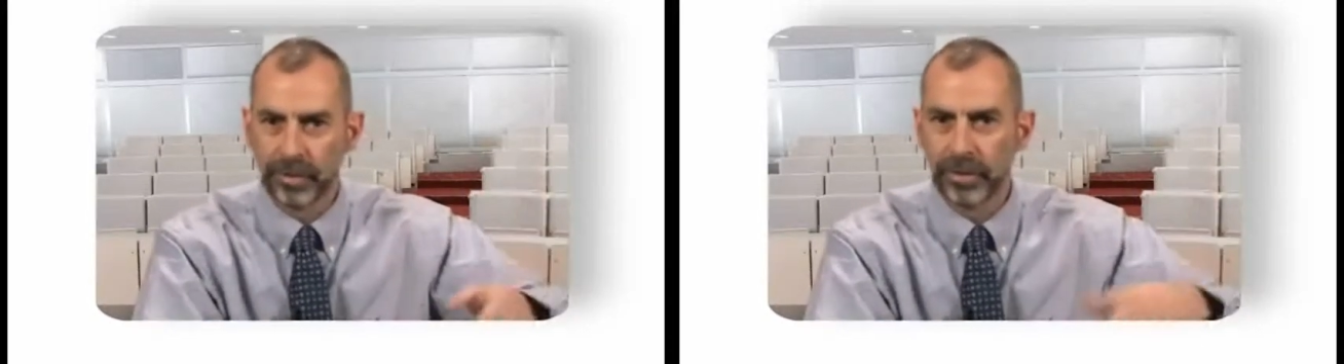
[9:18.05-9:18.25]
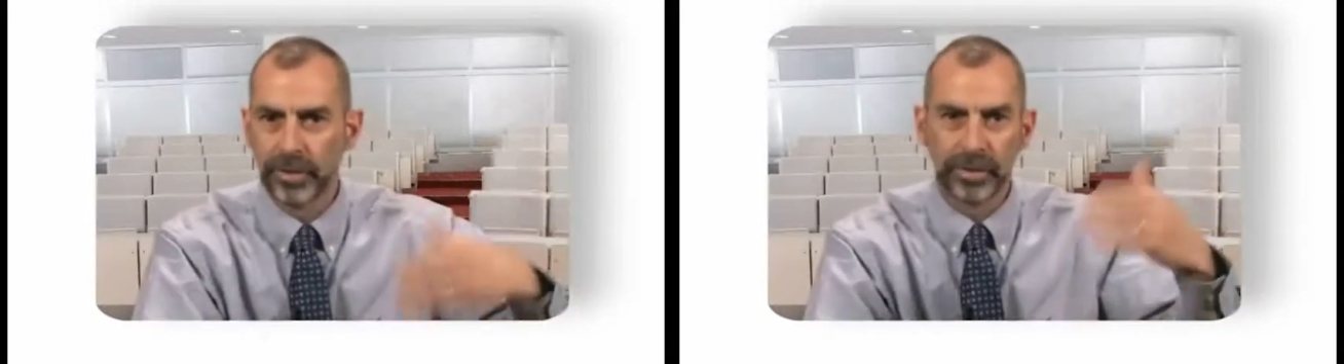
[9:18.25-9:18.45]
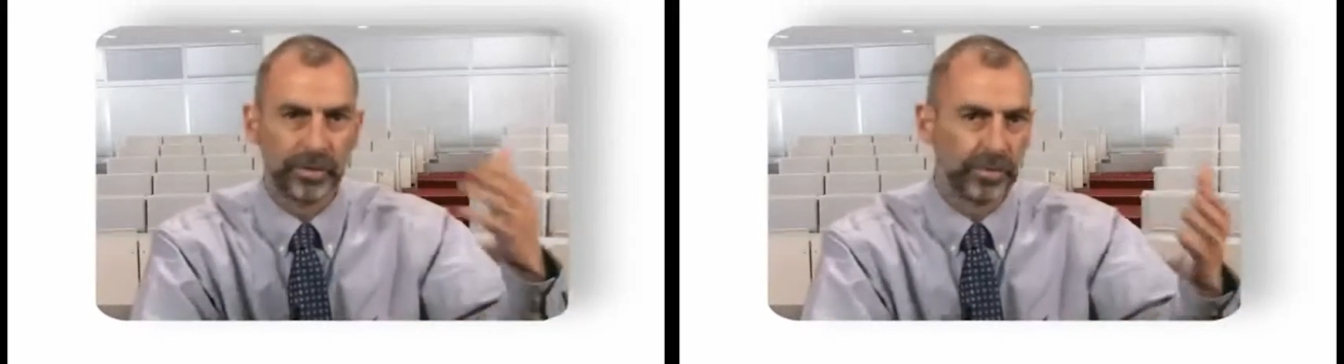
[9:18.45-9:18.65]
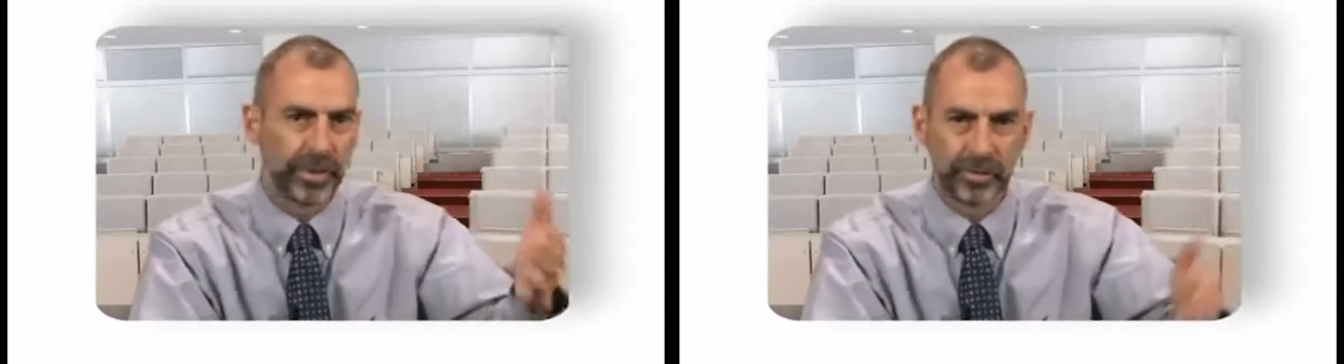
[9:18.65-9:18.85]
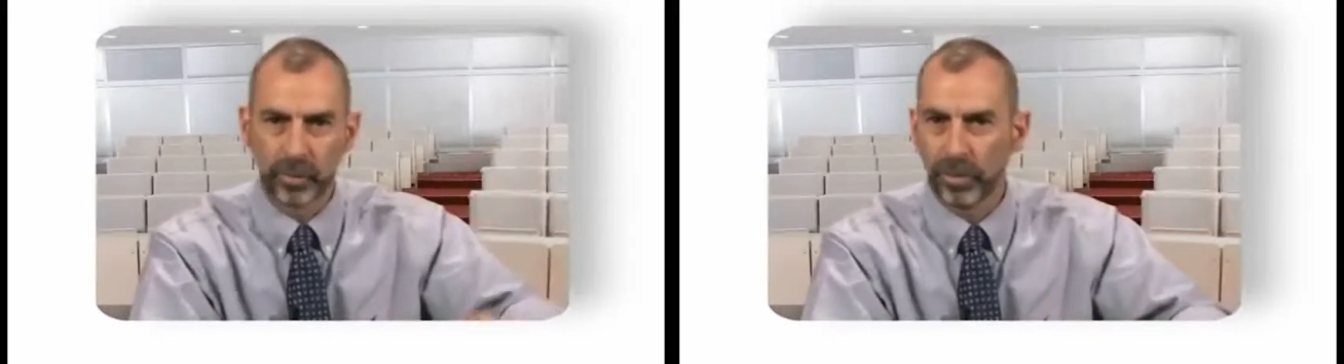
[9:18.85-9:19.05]
you need to use
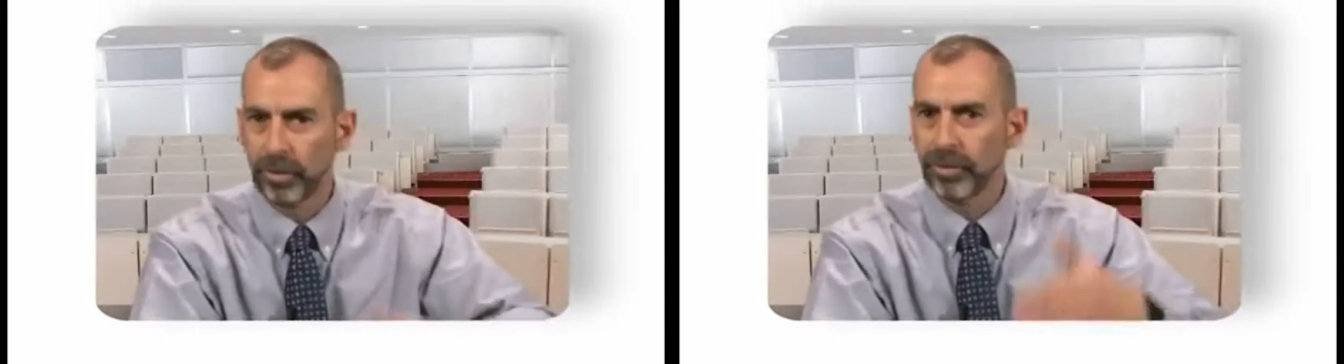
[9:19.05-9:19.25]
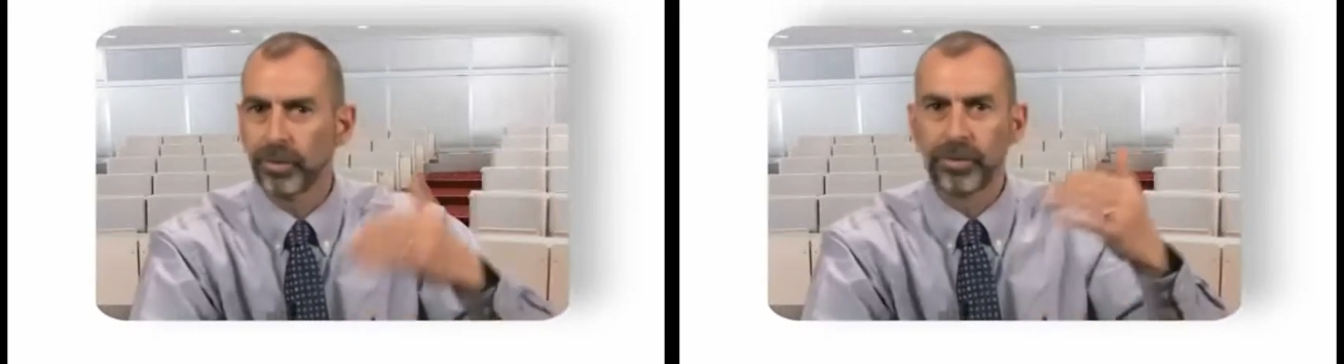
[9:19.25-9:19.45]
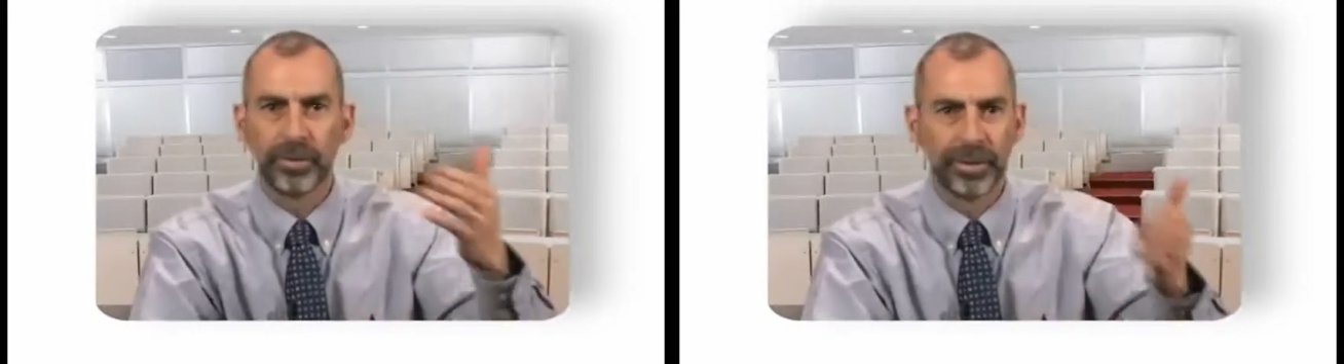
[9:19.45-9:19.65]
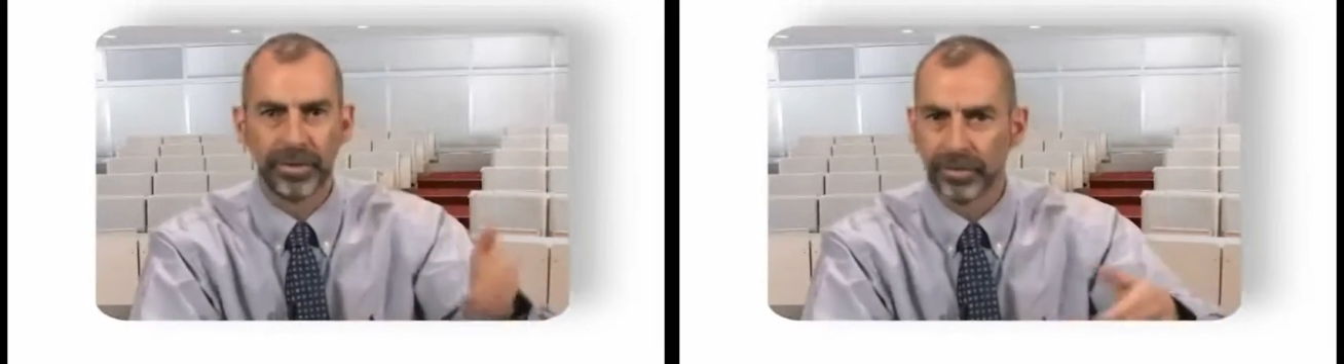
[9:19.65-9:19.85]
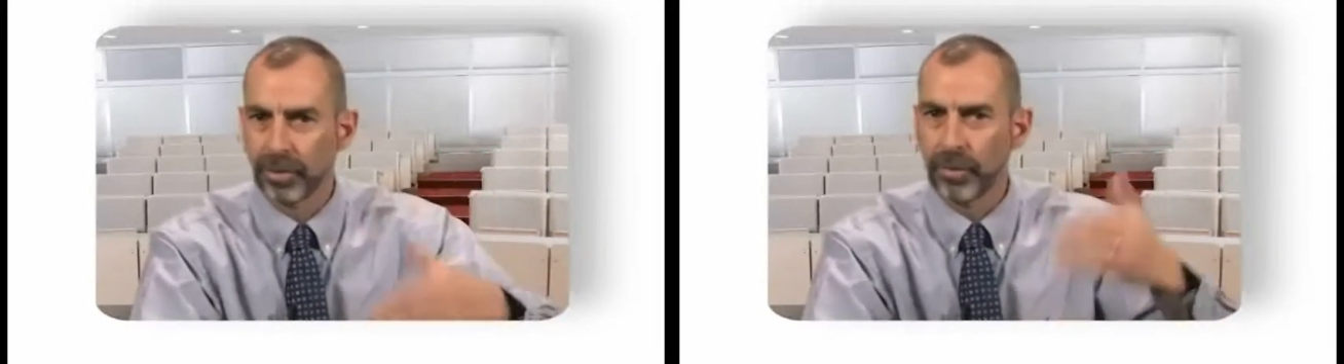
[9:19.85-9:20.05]
nice words, or
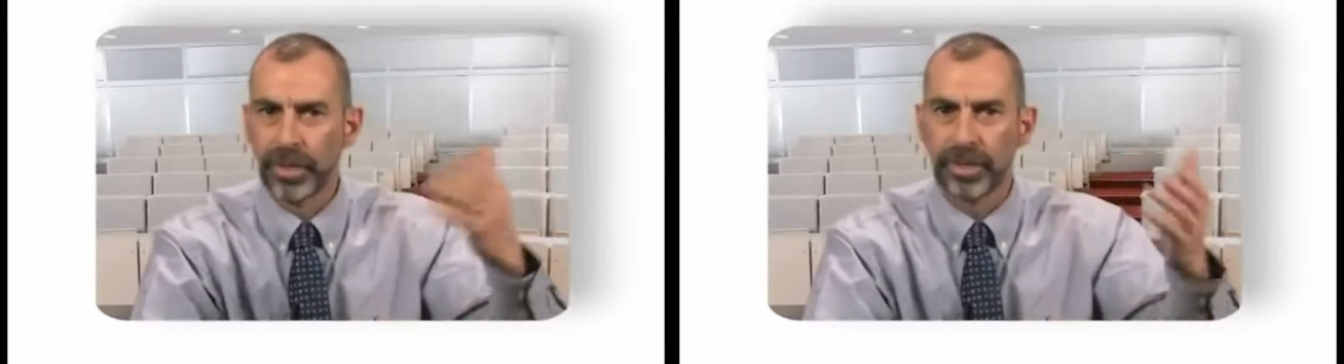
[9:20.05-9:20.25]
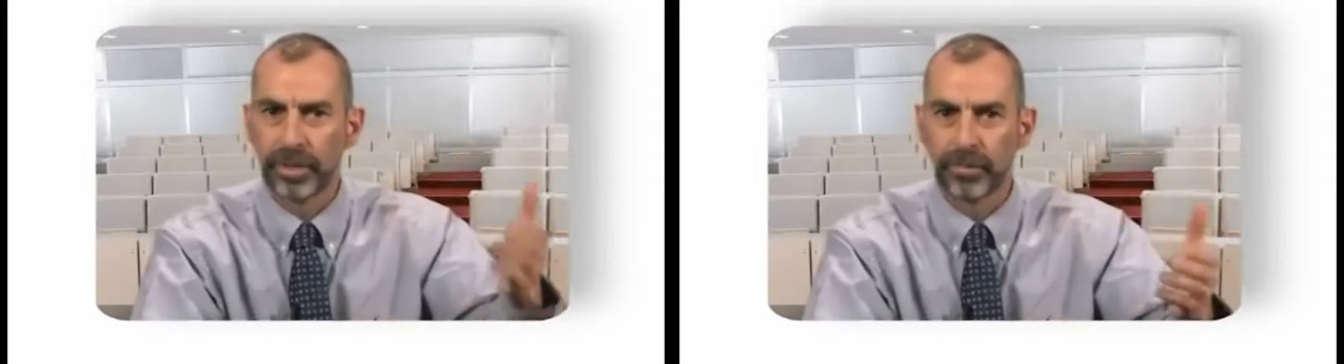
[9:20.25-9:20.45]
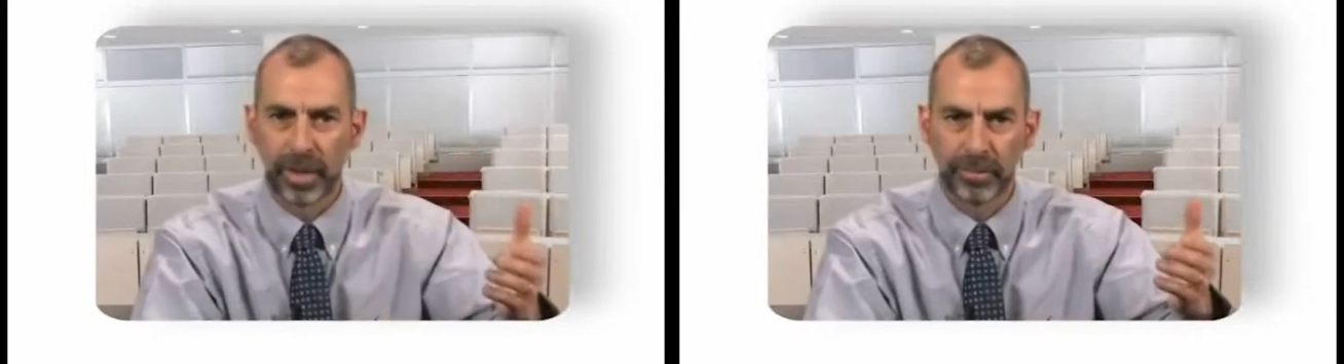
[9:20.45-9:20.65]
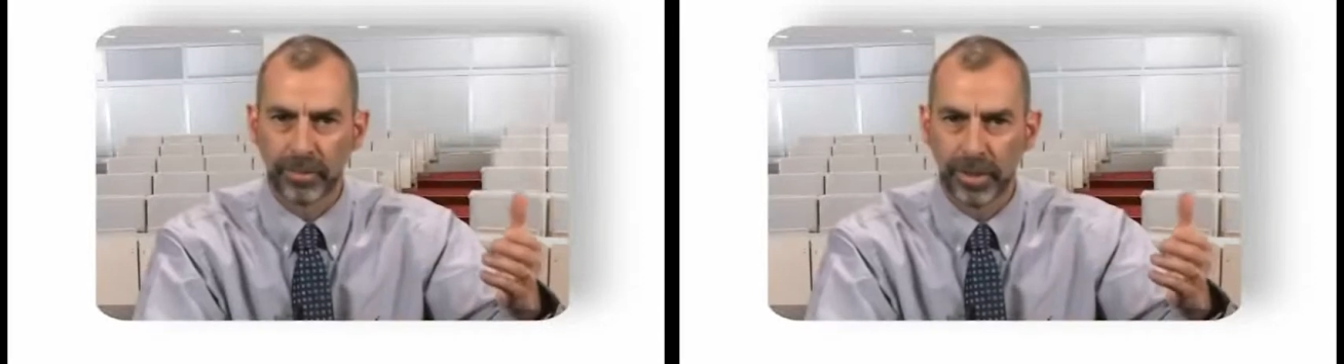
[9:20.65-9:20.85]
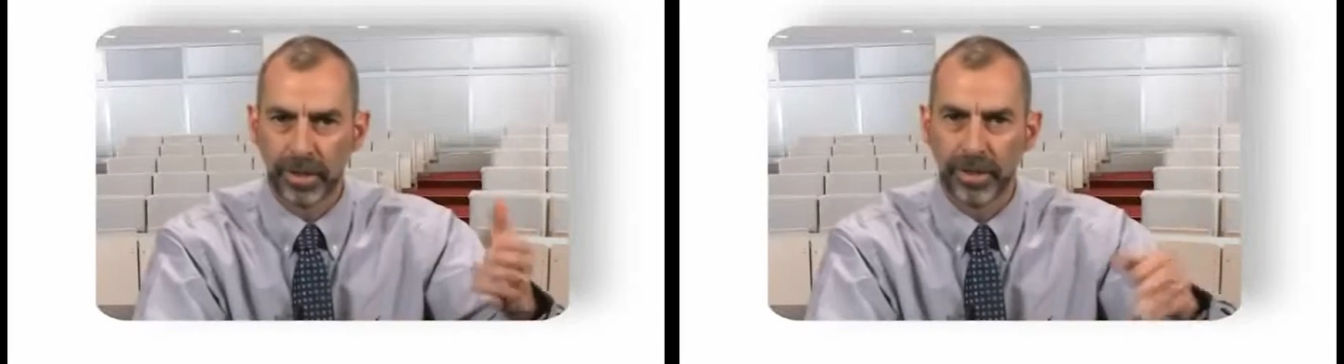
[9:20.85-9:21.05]
there's no hitting, blah, blah,
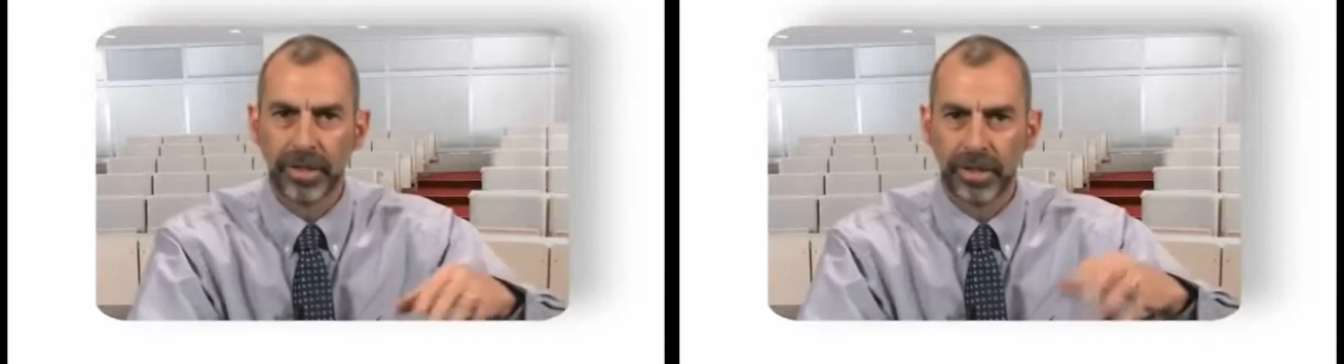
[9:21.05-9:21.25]
blah,